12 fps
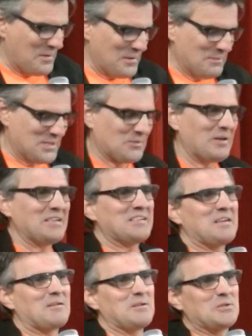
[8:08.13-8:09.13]
It was great to
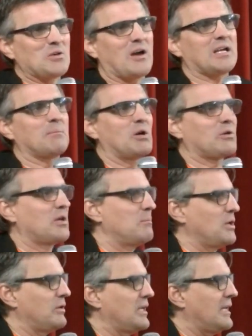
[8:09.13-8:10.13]
hear you talk about
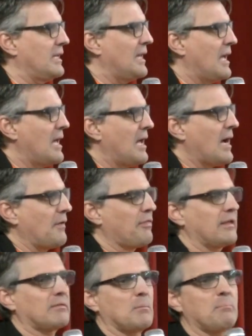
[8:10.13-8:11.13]
community. I
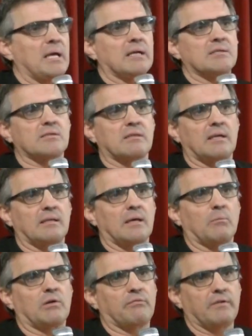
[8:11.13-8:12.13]
think the biggest thing
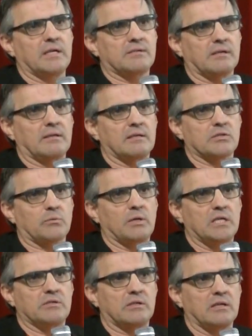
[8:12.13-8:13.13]
that we're facing in this
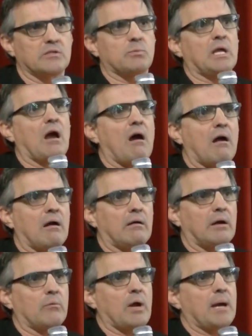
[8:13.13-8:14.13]
region is we
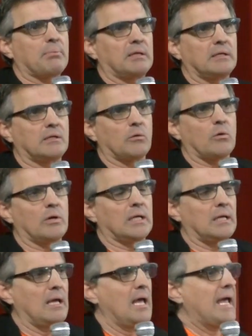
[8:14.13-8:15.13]
are a rapidly
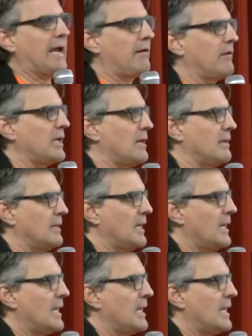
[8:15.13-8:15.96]
growing area.